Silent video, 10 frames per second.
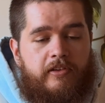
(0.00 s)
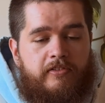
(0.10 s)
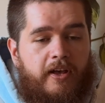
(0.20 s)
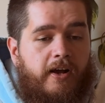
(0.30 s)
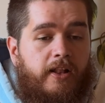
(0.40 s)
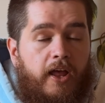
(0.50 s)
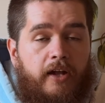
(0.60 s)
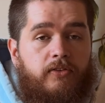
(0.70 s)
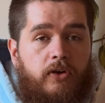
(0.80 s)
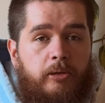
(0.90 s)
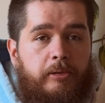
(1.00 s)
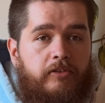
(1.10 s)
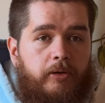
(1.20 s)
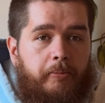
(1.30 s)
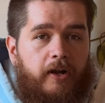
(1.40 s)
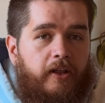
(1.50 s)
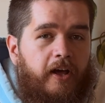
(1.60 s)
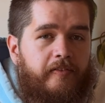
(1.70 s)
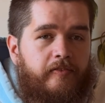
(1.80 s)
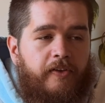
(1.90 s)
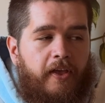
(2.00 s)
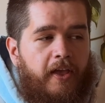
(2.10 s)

is that I like documenting my life.